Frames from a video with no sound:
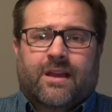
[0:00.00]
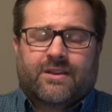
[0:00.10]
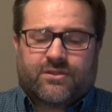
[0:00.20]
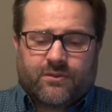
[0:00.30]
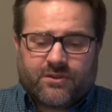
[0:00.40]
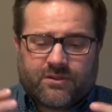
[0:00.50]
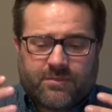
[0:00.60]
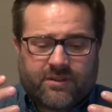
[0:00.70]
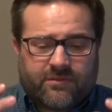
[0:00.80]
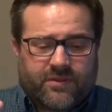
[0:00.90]
And so it should
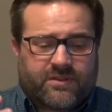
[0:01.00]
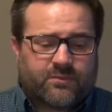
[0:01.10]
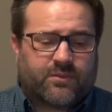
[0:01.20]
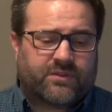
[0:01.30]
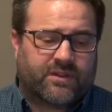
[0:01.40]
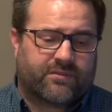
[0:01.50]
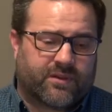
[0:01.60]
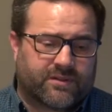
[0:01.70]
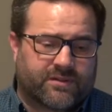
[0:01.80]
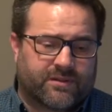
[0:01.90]
be a visible
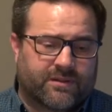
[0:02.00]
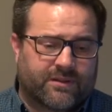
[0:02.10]
difference.